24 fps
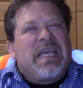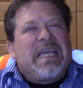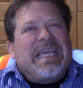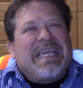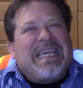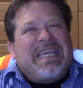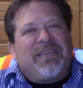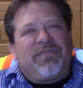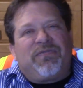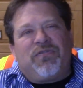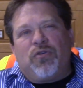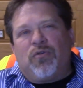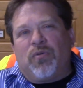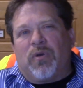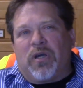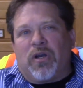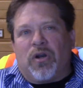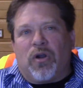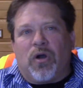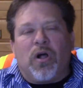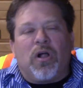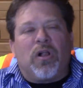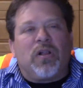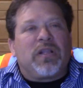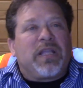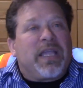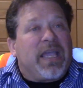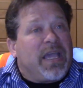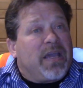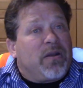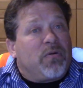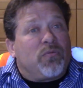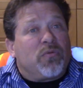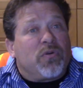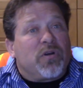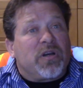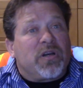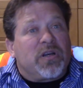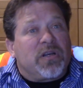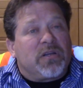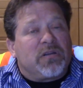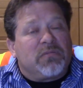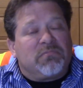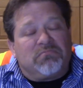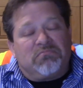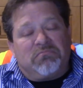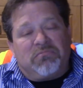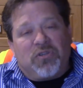if you at all can work,
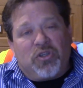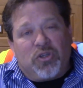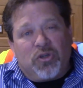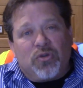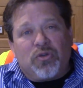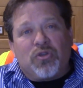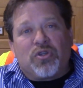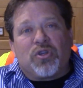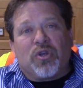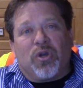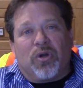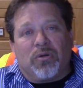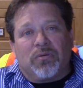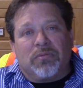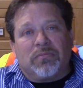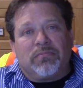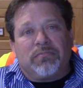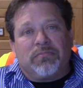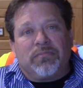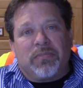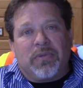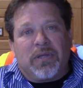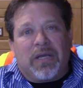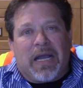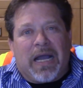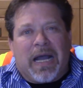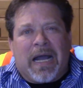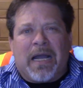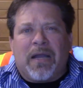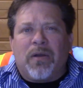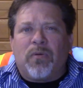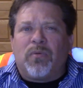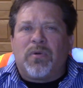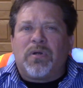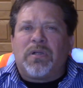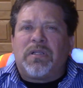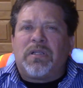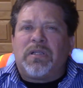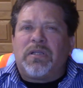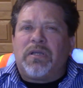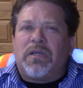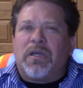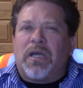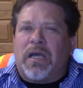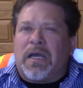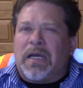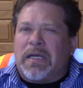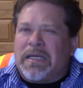do so. I will
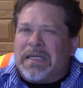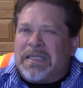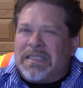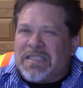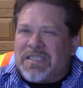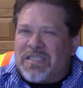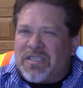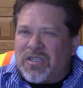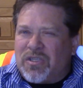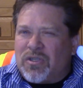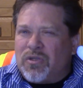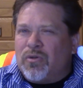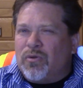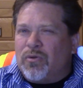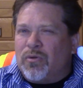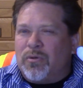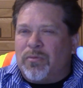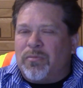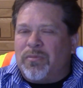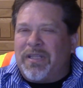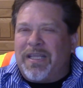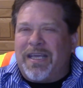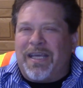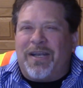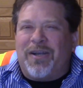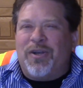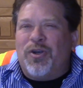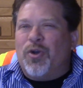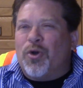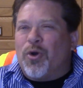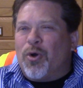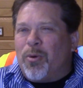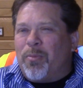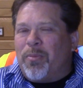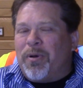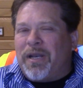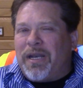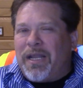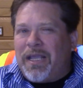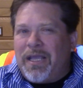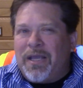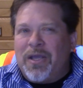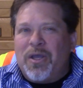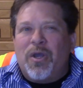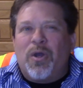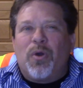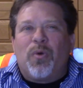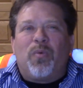assume that nobody
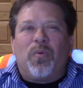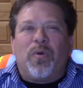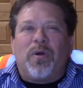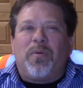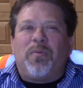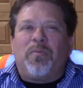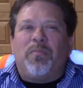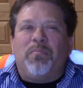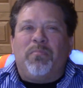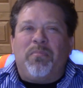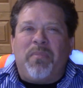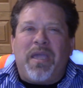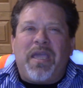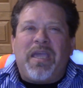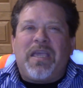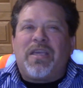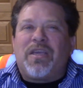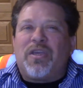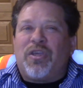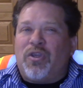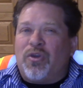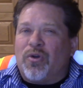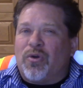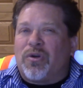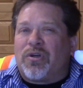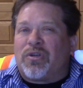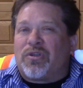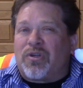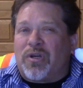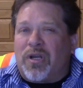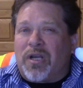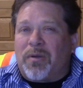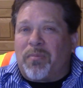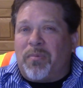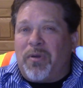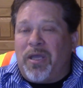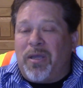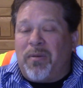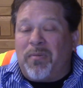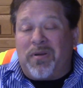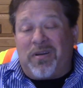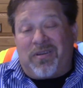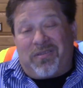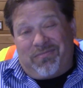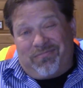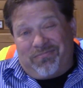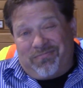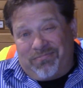will make your truck
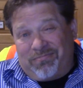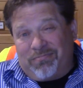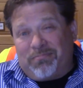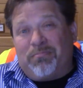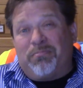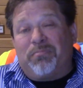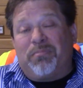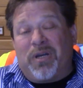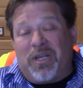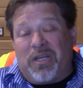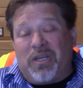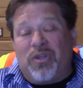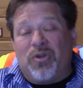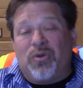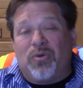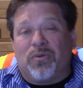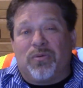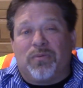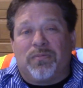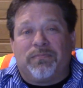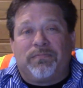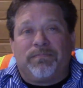payment but you.